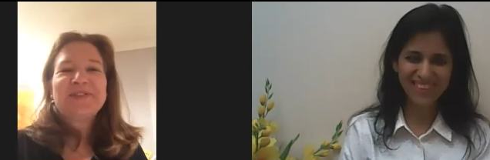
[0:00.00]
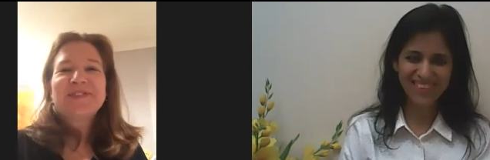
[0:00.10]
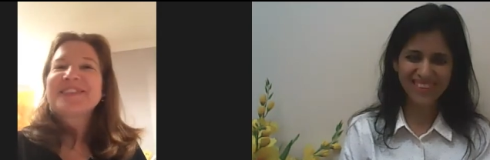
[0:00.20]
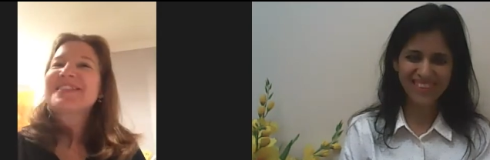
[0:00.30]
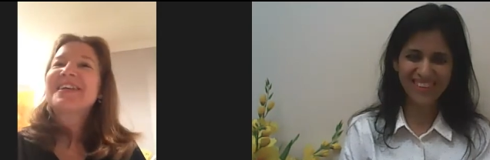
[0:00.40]
Speaker 1: it's
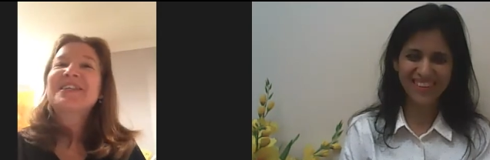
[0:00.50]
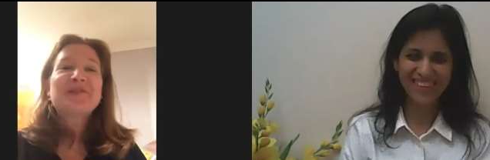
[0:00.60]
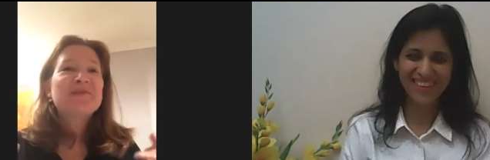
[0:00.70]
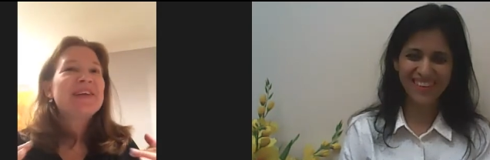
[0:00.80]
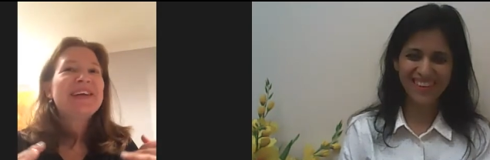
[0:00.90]
just like to
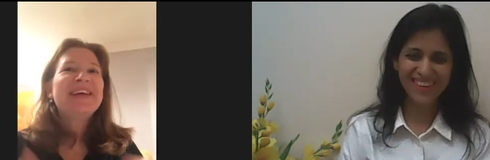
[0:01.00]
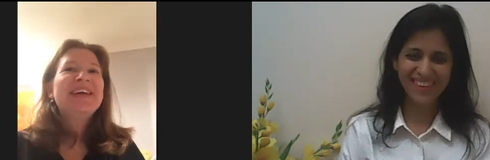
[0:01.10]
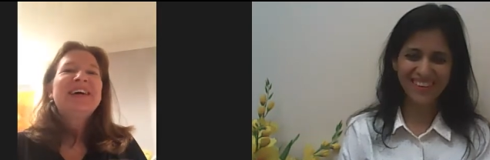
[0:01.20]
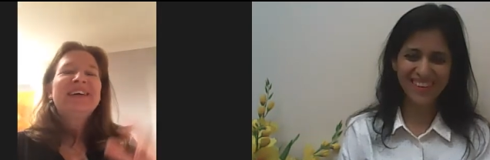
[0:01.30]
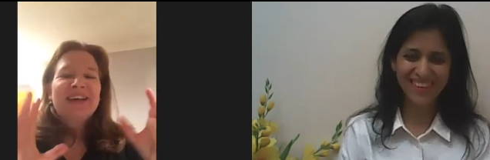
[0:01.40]
me
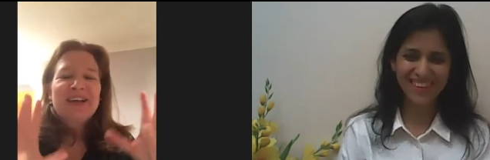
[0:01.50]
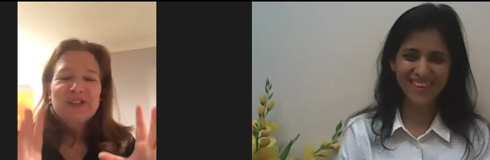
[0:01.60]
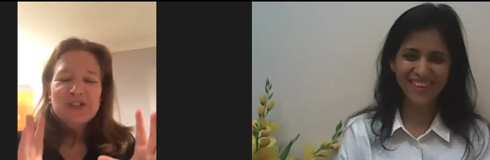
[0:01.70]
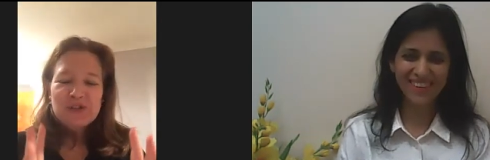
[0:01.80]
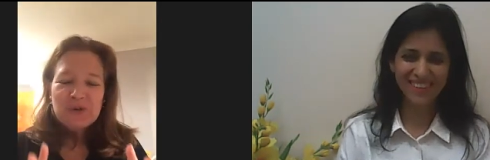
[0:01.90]
like
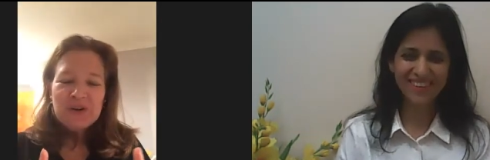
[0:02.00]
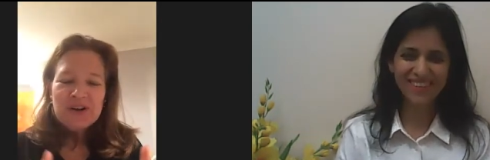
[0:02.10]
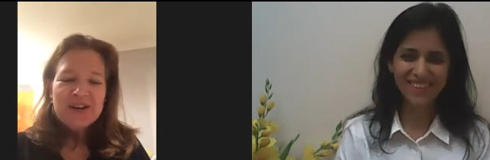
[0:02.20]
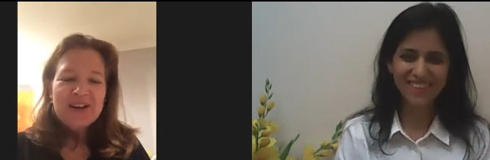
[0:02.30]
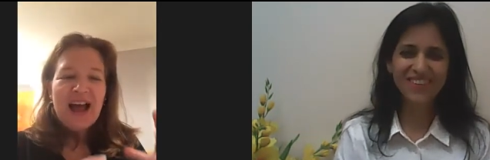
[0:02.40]
short
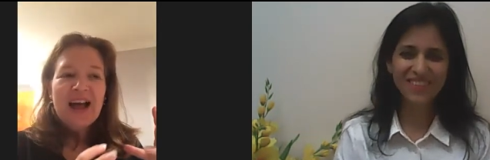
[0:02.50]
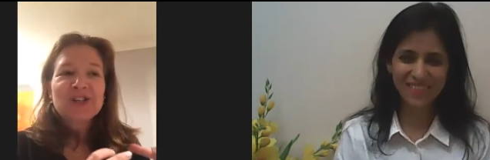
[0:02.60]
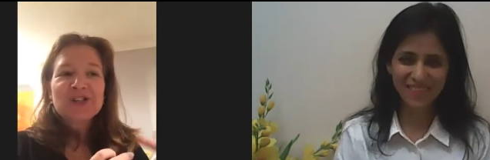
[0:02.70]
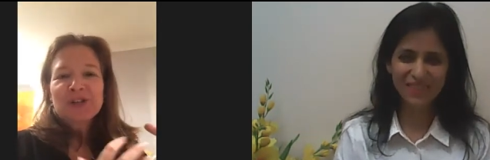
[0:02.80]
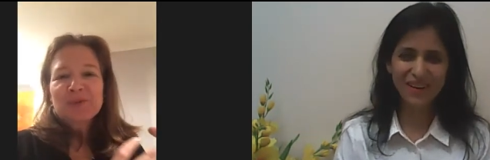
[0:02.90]

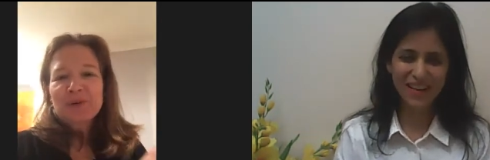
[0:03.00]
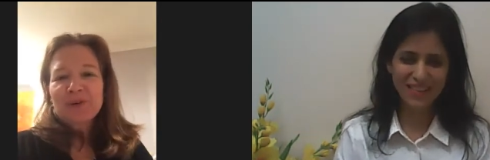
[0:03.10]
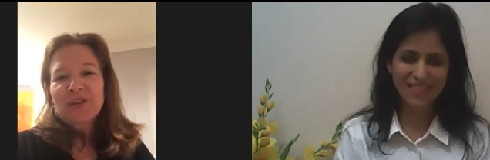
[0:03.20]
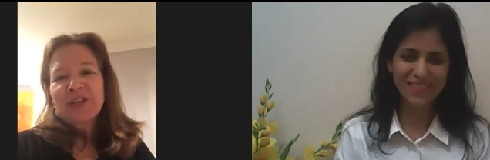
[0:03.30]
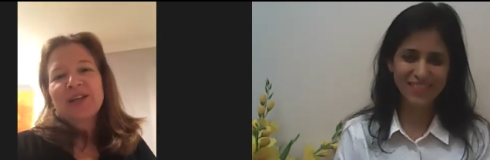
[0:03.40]
actionable
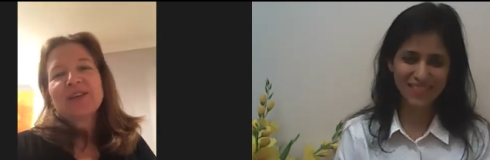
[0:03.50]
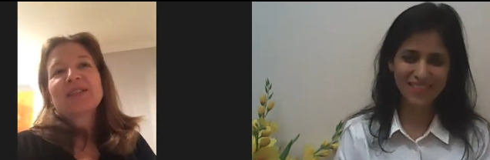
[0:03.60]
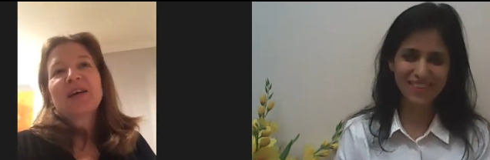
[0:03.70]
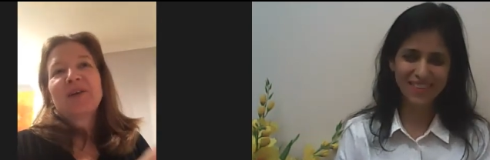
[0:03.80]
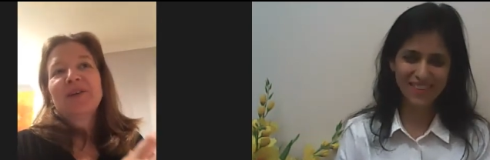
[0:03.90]
things
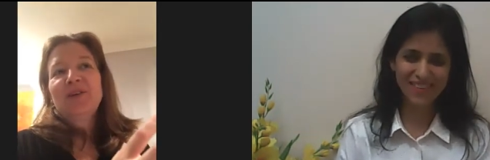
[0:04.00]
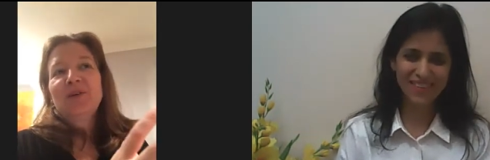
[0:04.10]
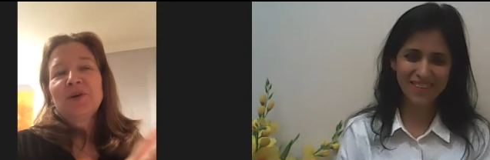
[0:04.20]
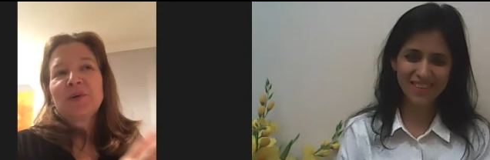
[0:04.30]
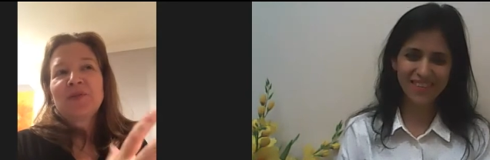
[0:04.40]
that you can
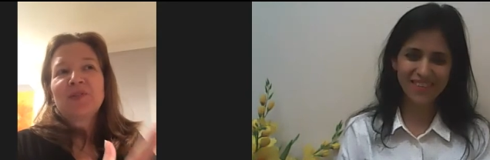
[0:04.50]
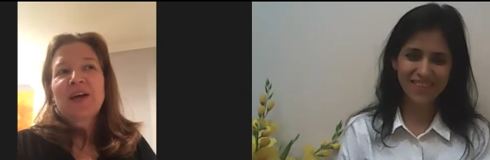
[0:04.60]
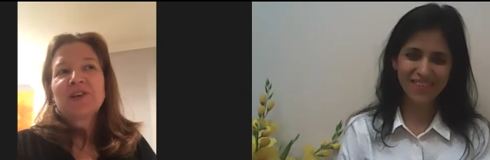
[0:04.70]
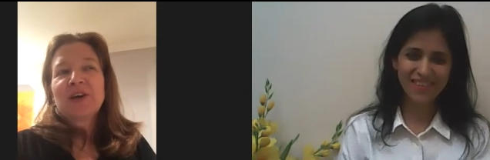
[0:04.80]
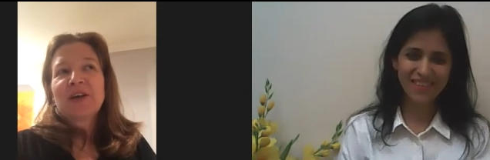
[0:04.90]
reflect
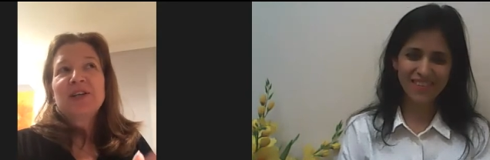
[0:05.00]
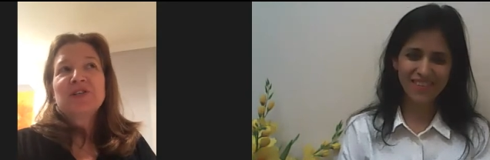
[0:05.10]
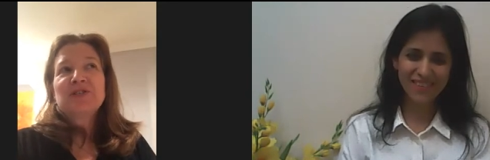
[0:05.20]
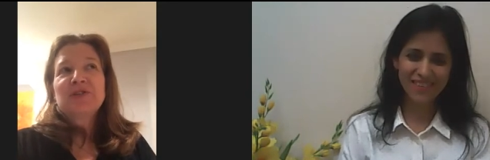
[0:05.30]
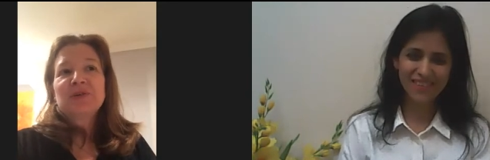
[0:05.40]
on and
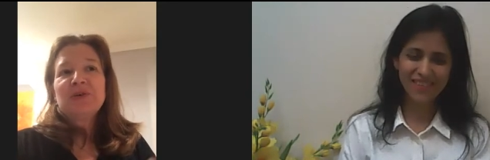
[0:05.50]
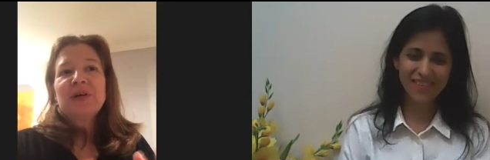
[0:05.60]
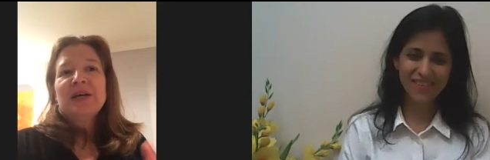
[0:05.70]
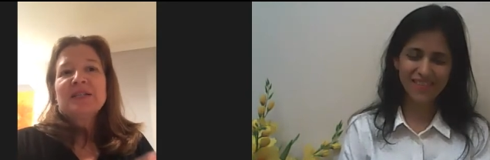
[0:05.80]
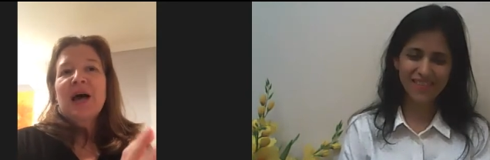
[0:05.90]
do
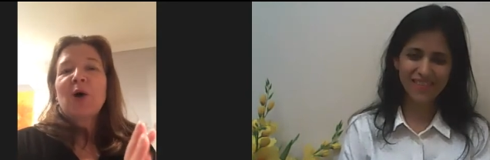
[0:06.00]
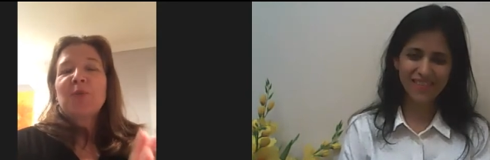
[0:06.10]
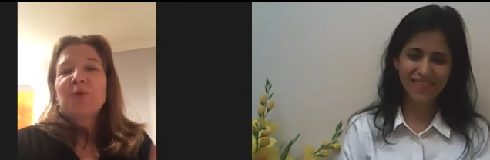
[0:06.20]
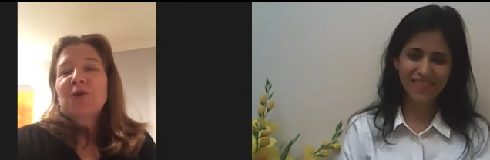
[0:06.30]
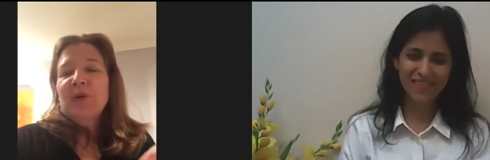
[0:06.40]
to help you
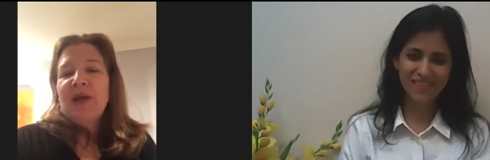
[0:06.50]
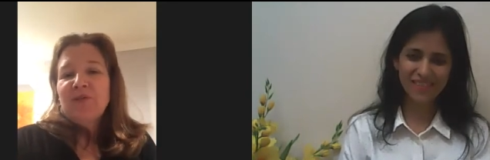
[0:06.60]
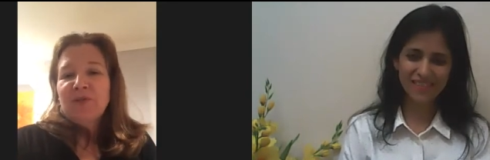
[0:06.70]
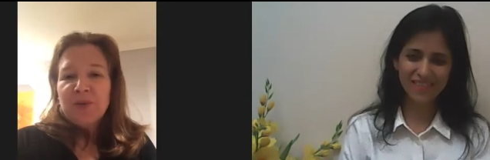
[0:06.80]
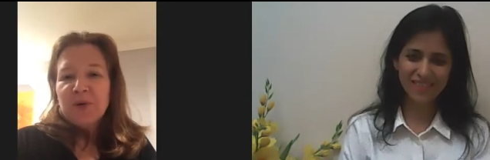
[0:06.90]
create
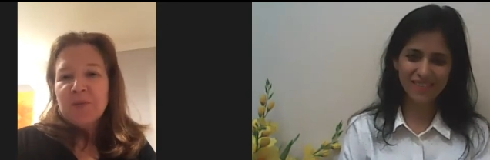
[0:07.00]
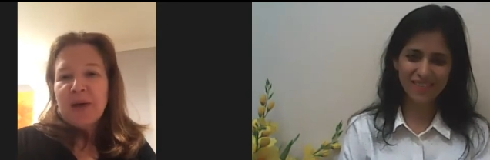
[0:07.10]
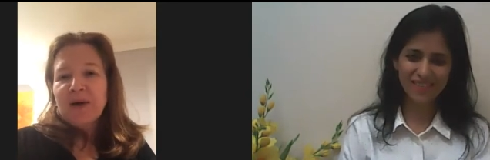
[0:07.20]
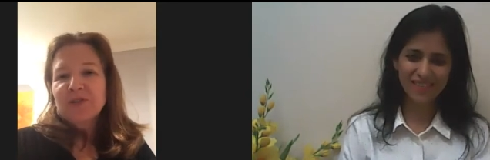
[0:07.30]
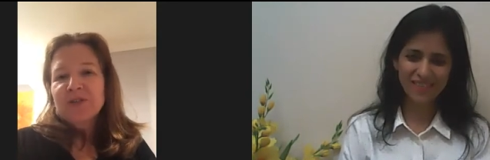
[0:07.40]
firmer
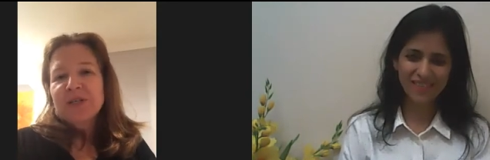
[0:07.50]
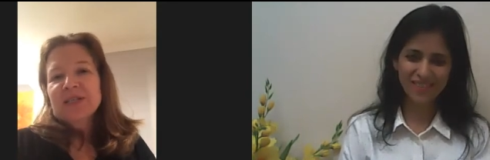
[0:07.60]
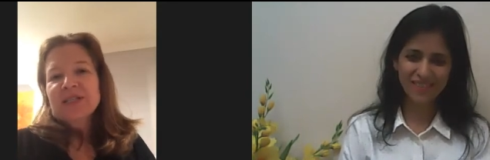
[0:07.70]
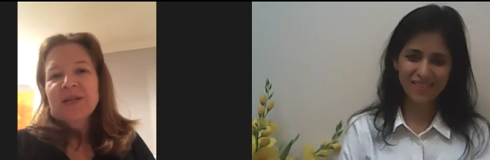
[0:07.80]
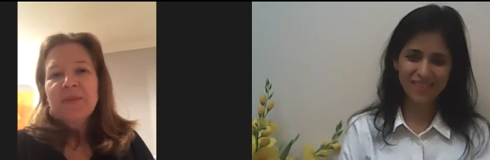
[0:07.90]

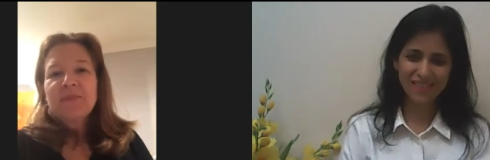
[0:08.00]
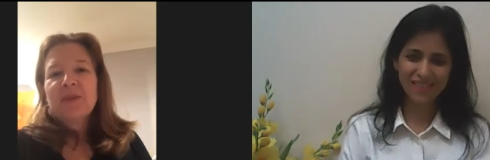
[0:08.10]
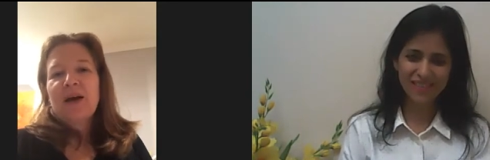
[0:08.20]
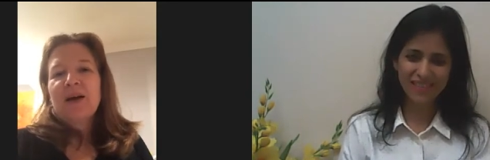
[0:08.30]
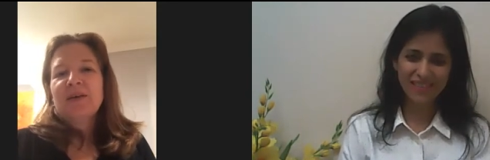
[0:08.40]
boundaries
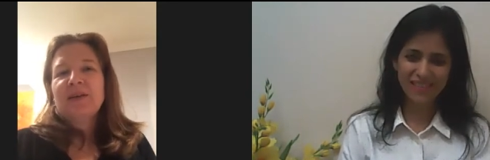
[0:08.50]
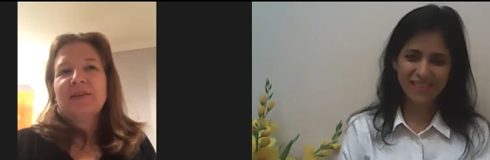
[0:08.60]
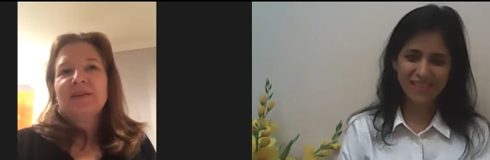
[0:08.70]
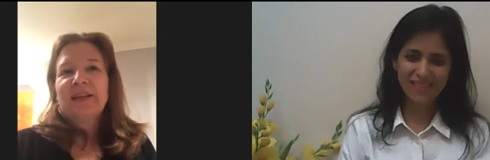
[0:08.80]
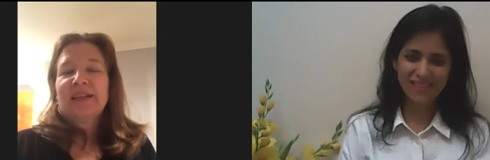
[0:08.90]
uh,
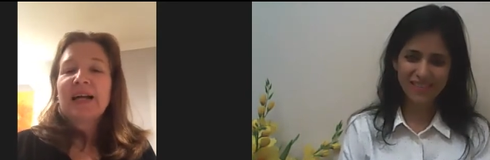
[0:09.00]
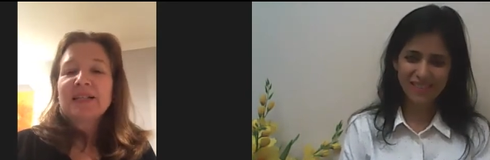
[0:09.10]
like that